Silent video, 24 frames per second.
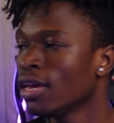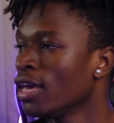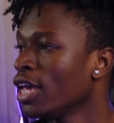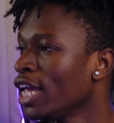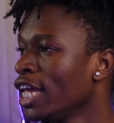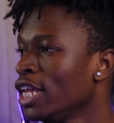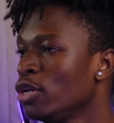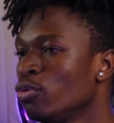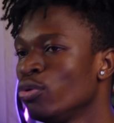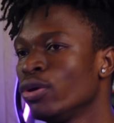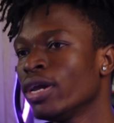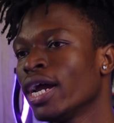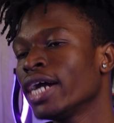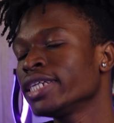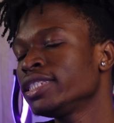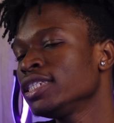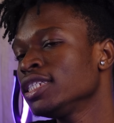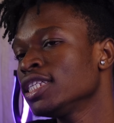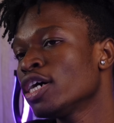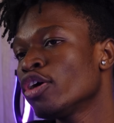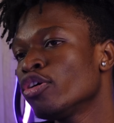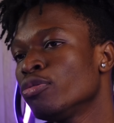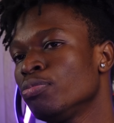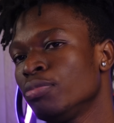Anyway, I think
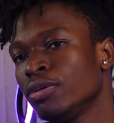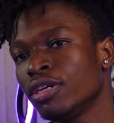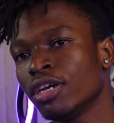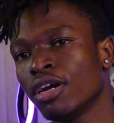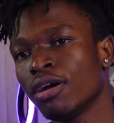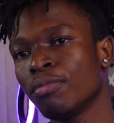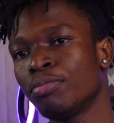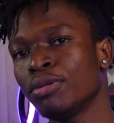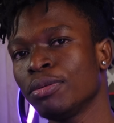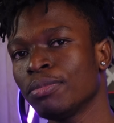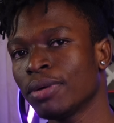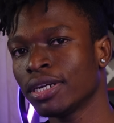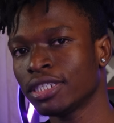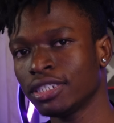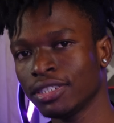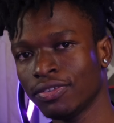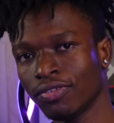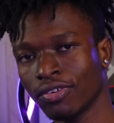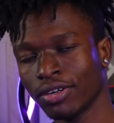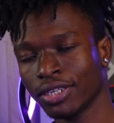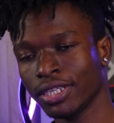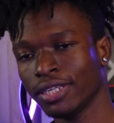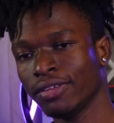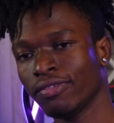that would be pretty much it
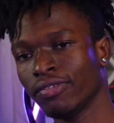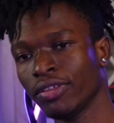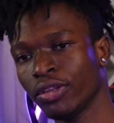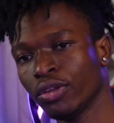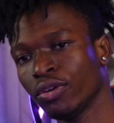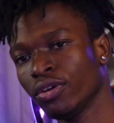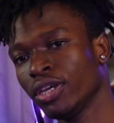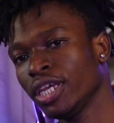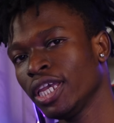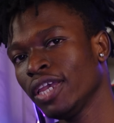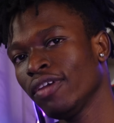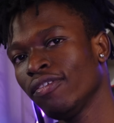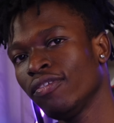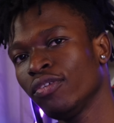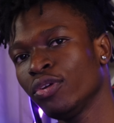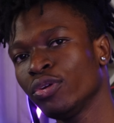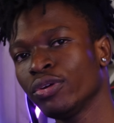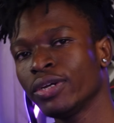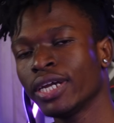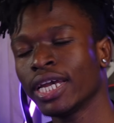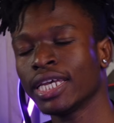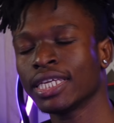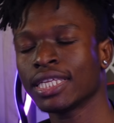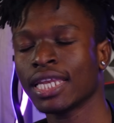for this video. If you
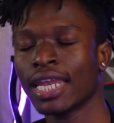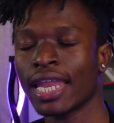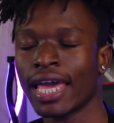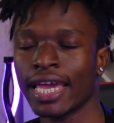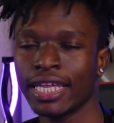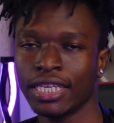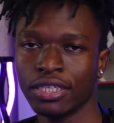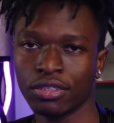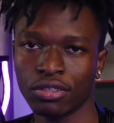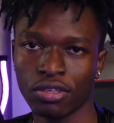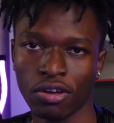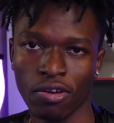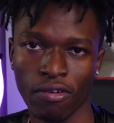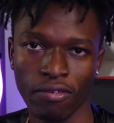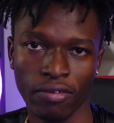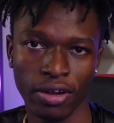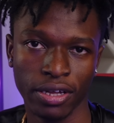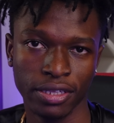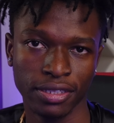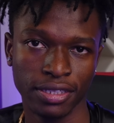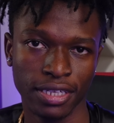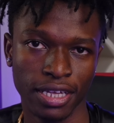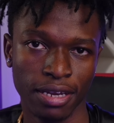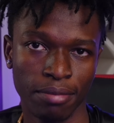guys like this sort of
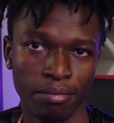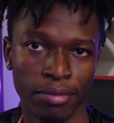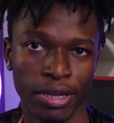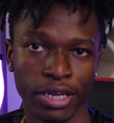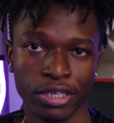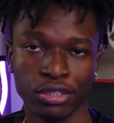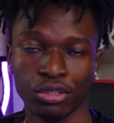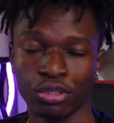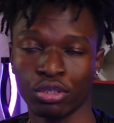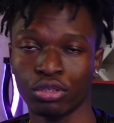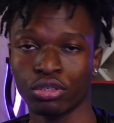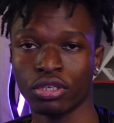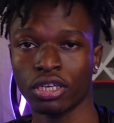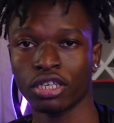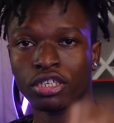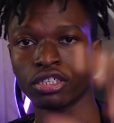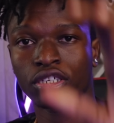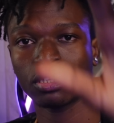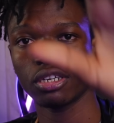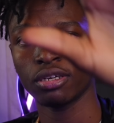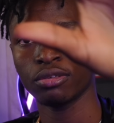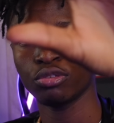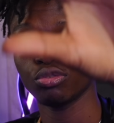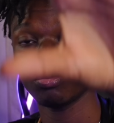content, make sure to
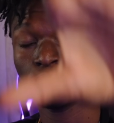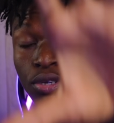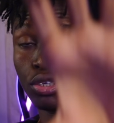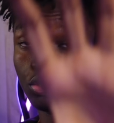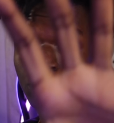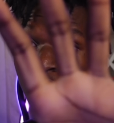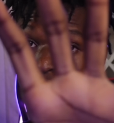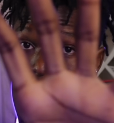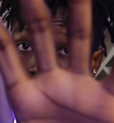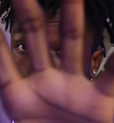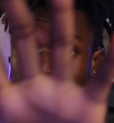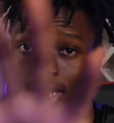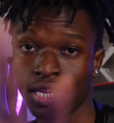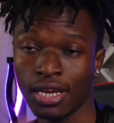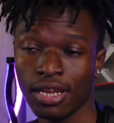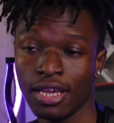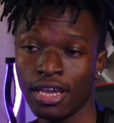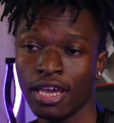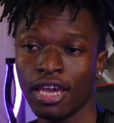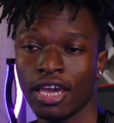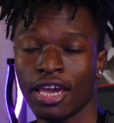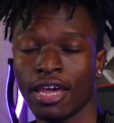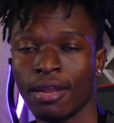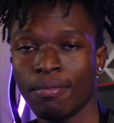subscribe to my YouTube channel.
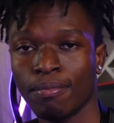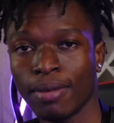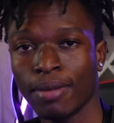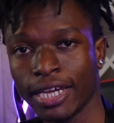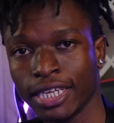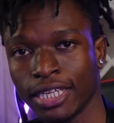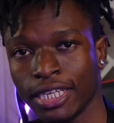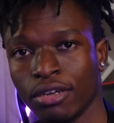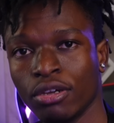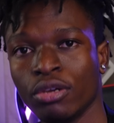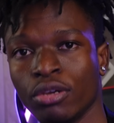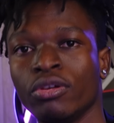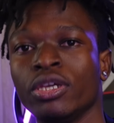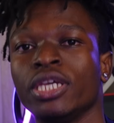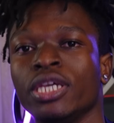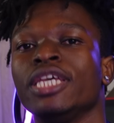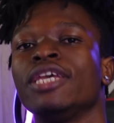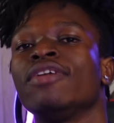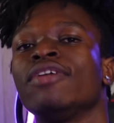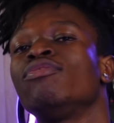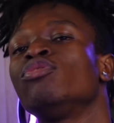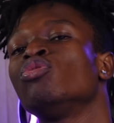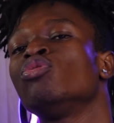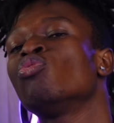And by the way,
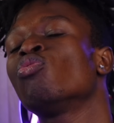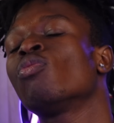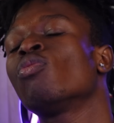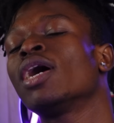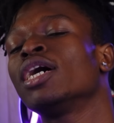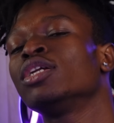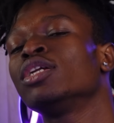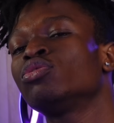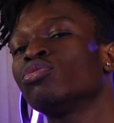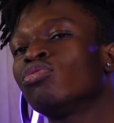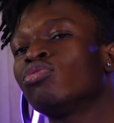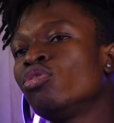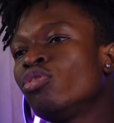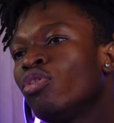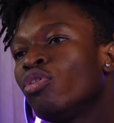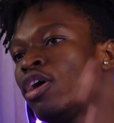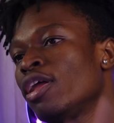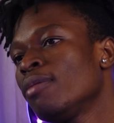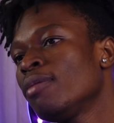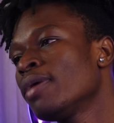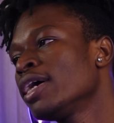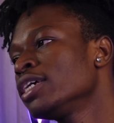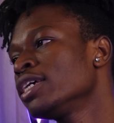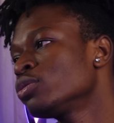if you want to
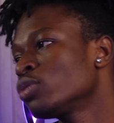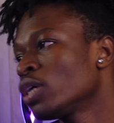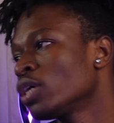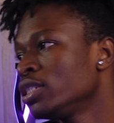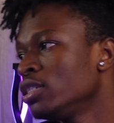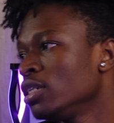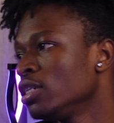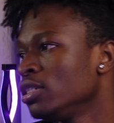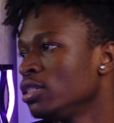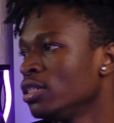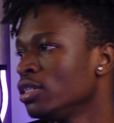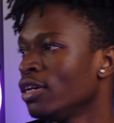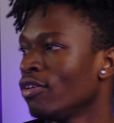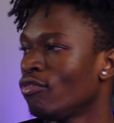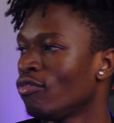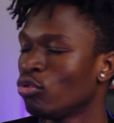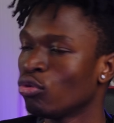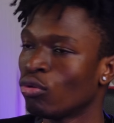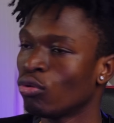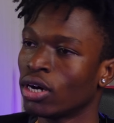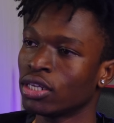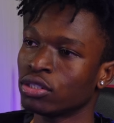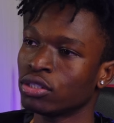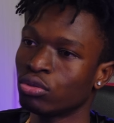learn my strategy, if you
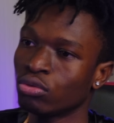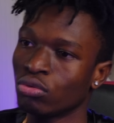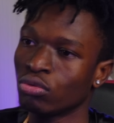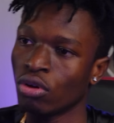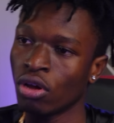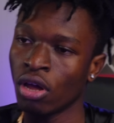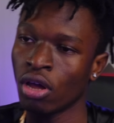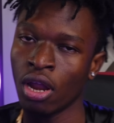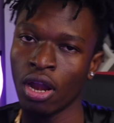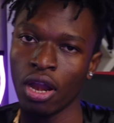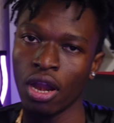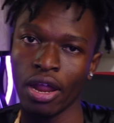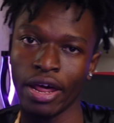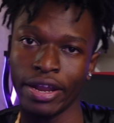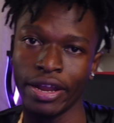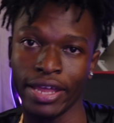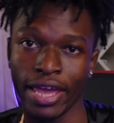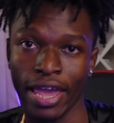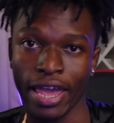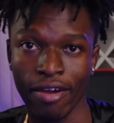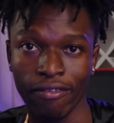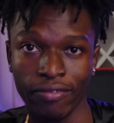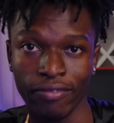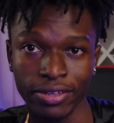want to learn
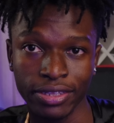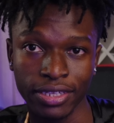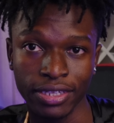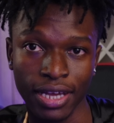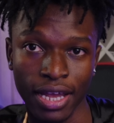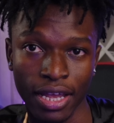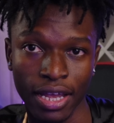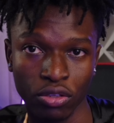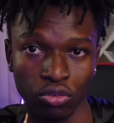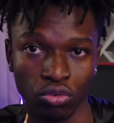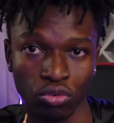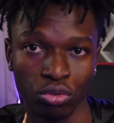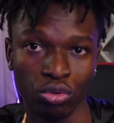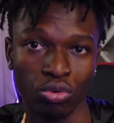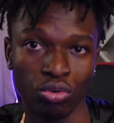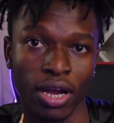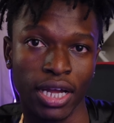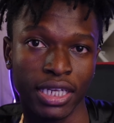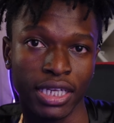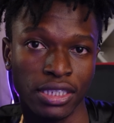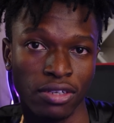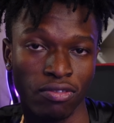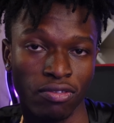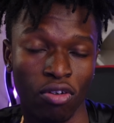everything I do to
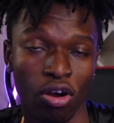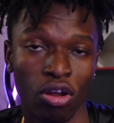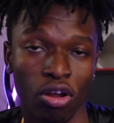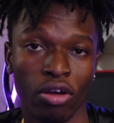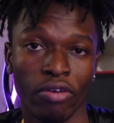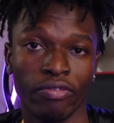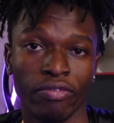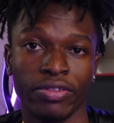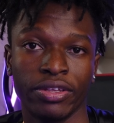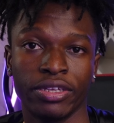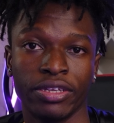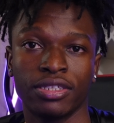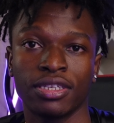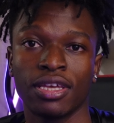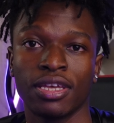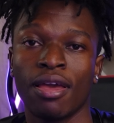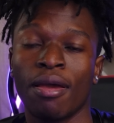achieve all of this,